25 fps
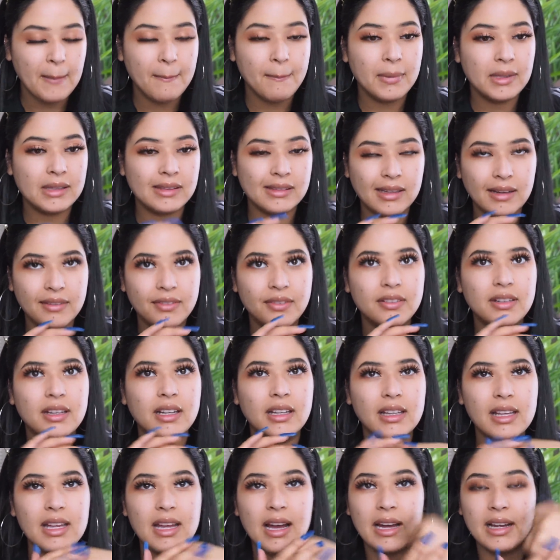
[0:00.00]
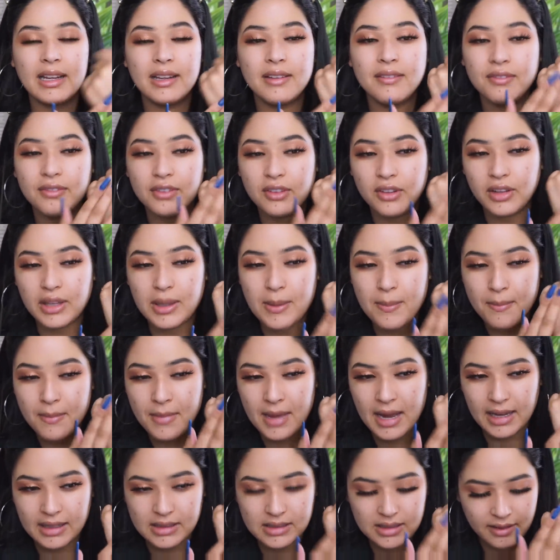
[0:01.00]
but definitely I can feel the
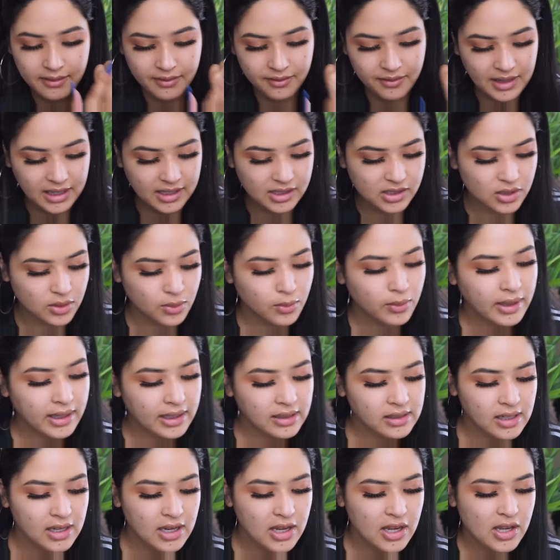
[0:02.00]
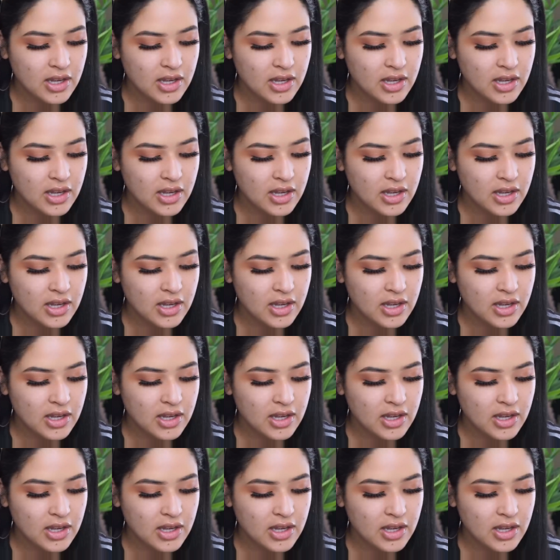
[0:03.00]
matte effect to it.